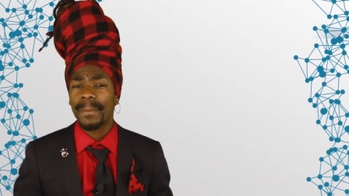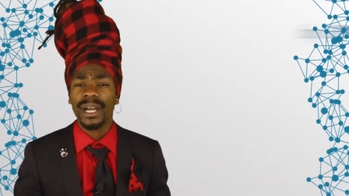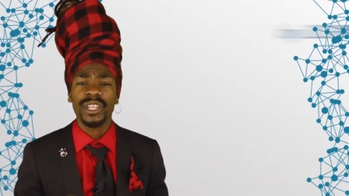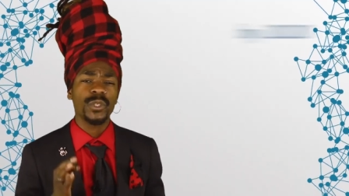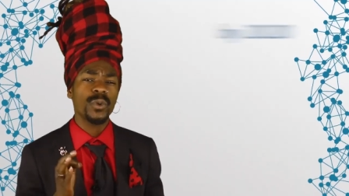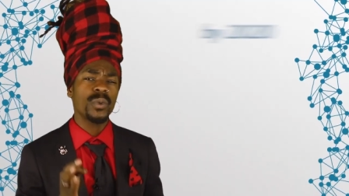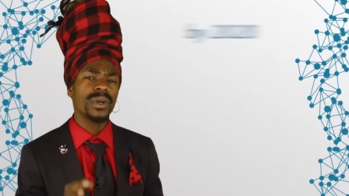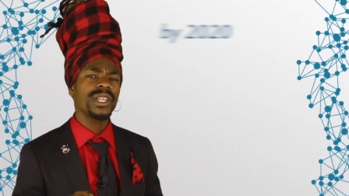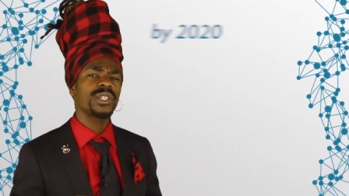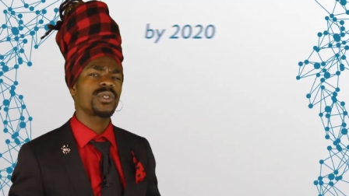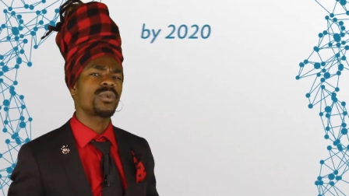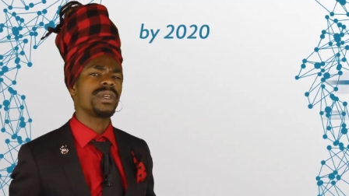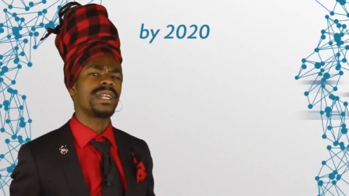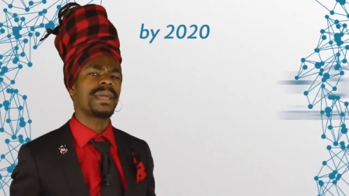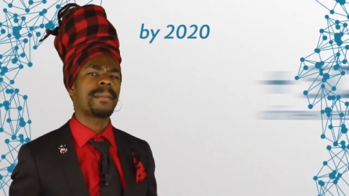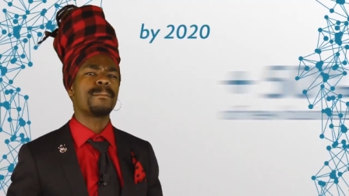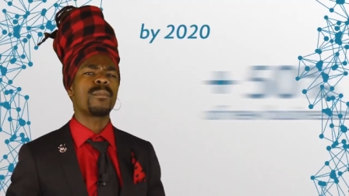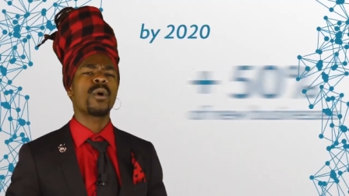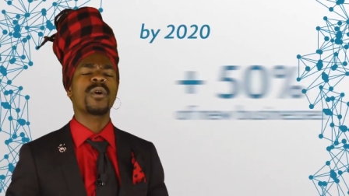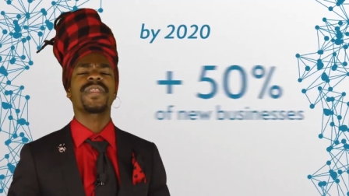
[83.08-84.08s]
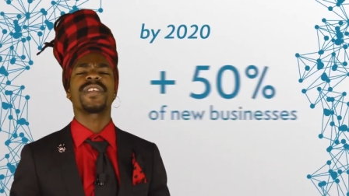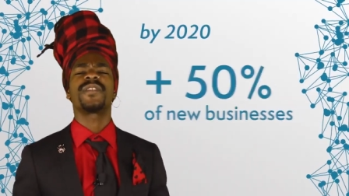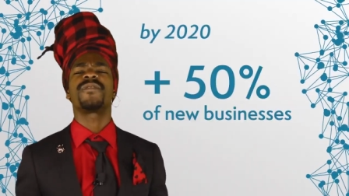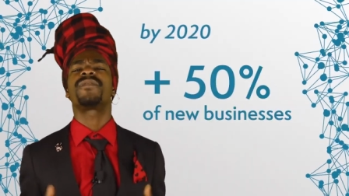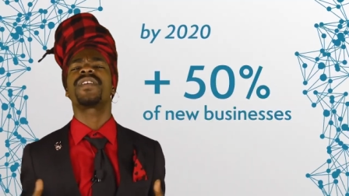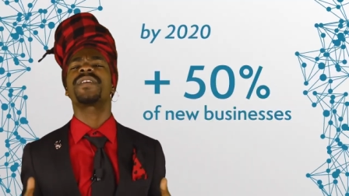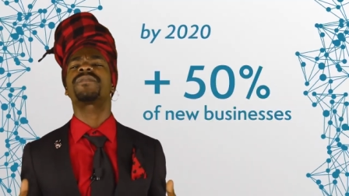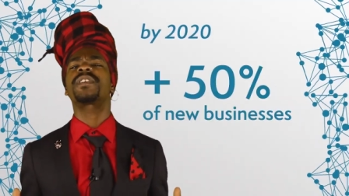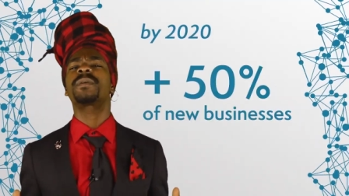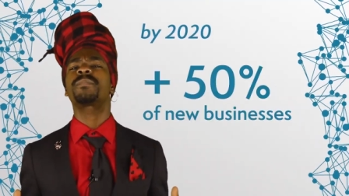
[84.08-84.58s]
by 2020, more than
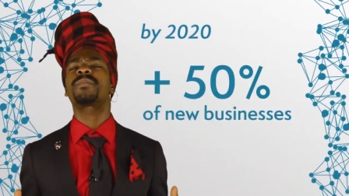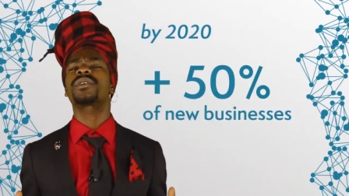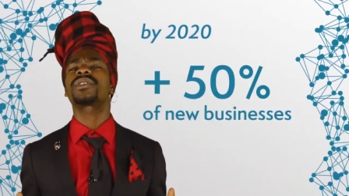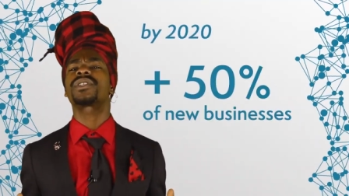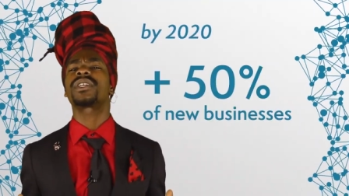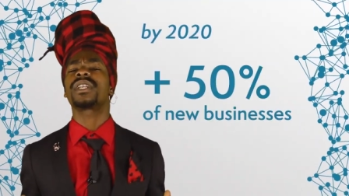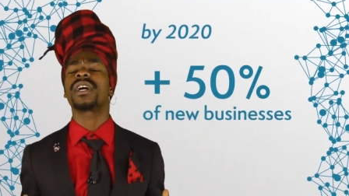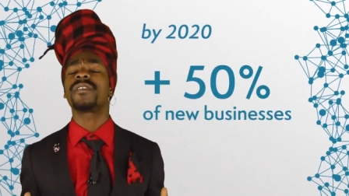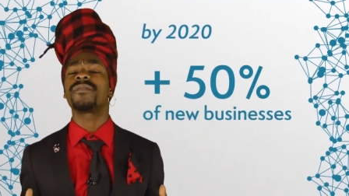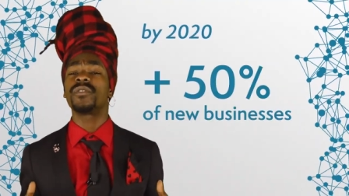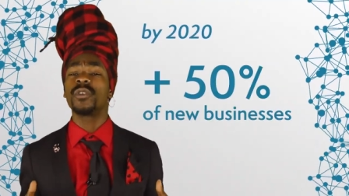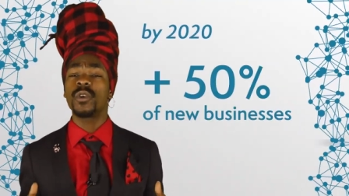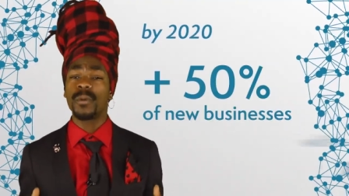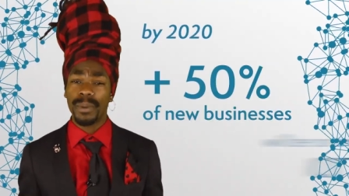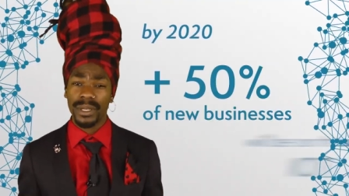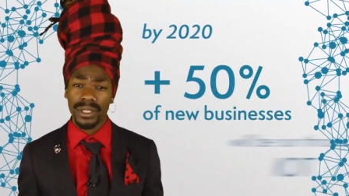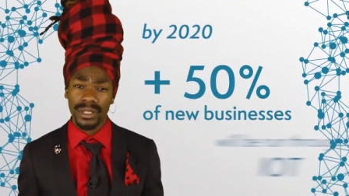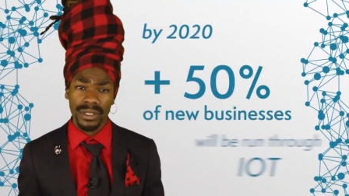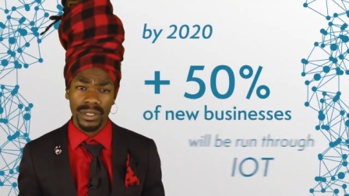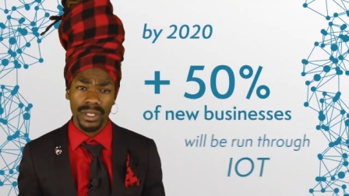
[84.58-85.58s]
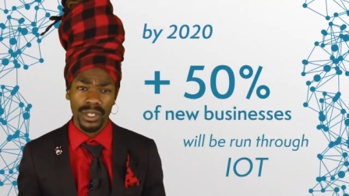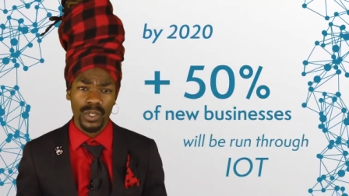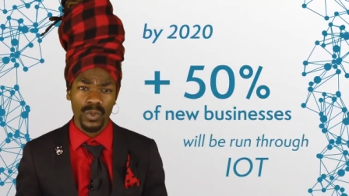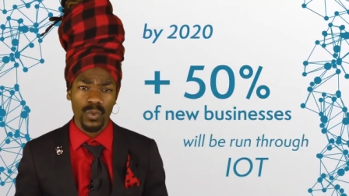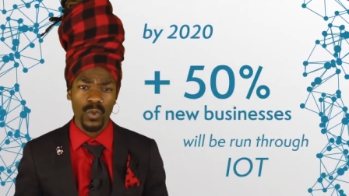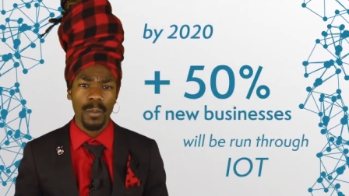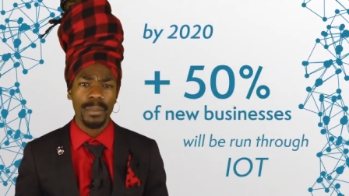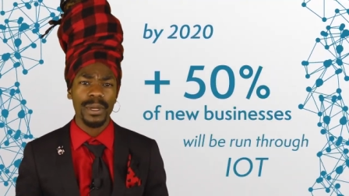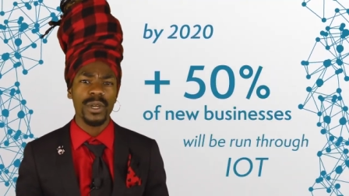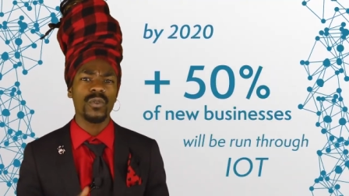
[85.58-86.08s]
50% of new businesses
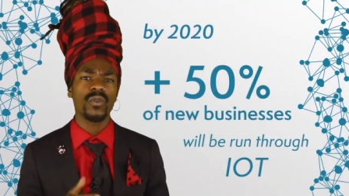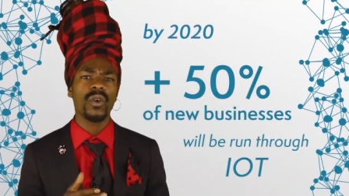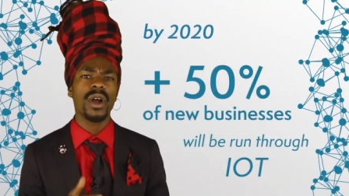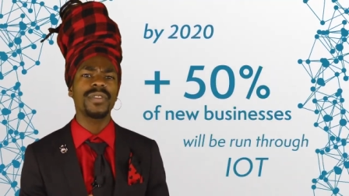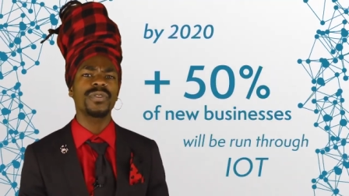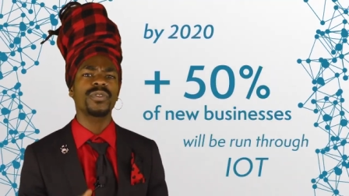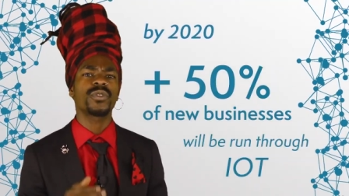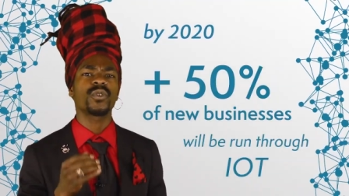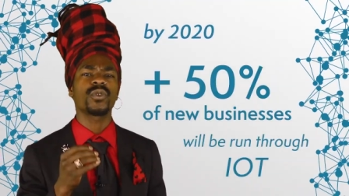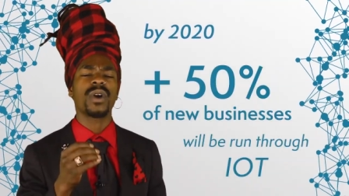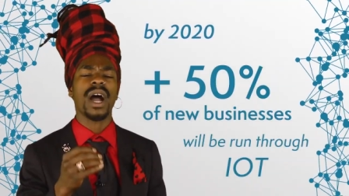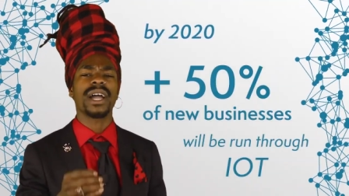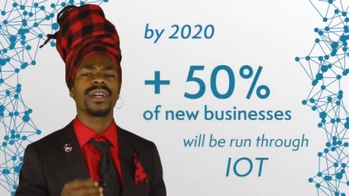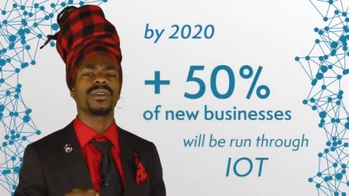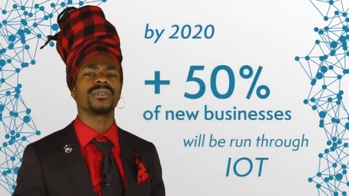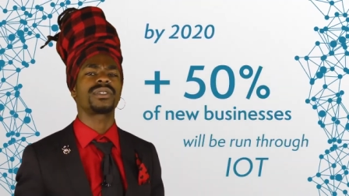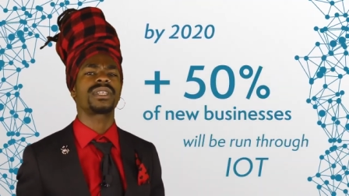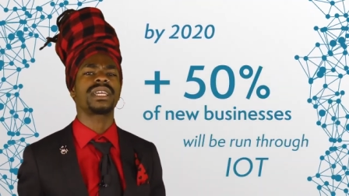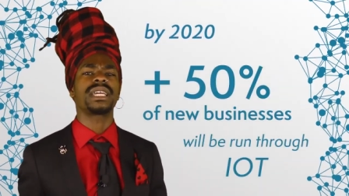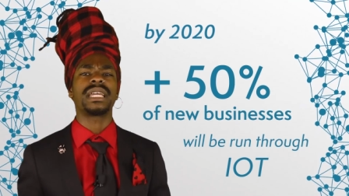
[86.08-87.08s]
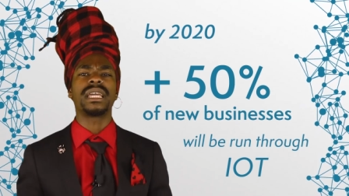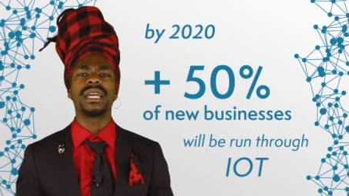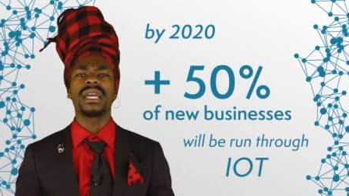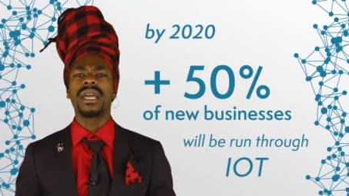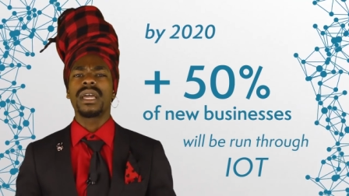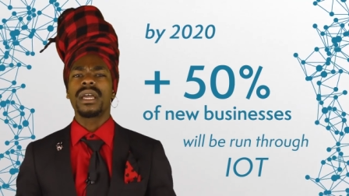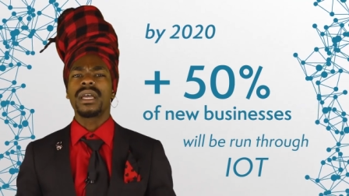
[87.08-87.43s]
will be run through IoT.